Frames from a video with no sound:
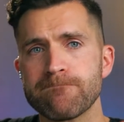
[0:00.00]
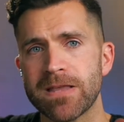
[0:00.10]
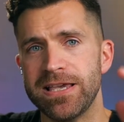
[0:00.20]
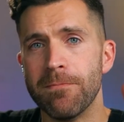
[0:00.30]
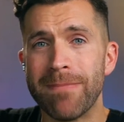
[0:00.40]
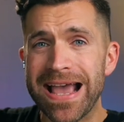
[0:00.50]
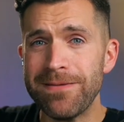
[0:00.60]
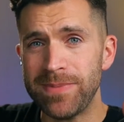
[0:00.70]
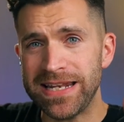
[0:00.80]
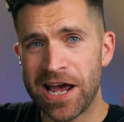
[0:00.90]
you
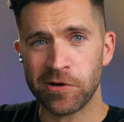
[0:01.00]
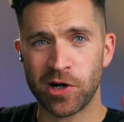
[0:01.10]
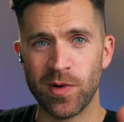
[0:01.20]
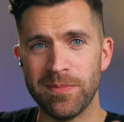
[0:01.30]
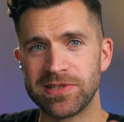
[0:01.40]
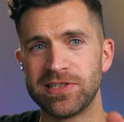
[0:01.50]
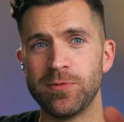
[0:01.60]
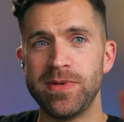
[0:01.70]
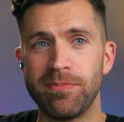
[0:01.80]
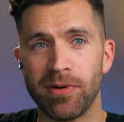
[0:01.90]
might be now equipped to
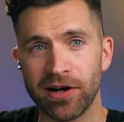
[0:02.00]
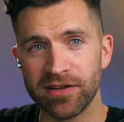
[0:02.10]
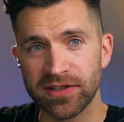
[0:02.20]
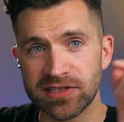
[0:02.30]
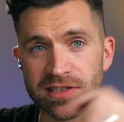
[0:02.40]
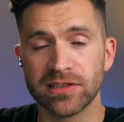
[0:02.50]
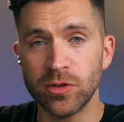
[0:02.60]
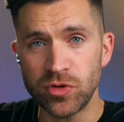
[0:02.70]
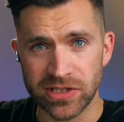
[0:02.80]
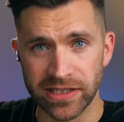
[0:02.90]
be part of the
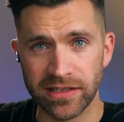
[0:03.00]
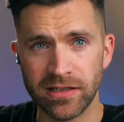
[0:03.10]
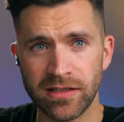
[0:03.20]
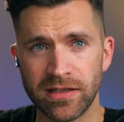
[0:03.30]
solution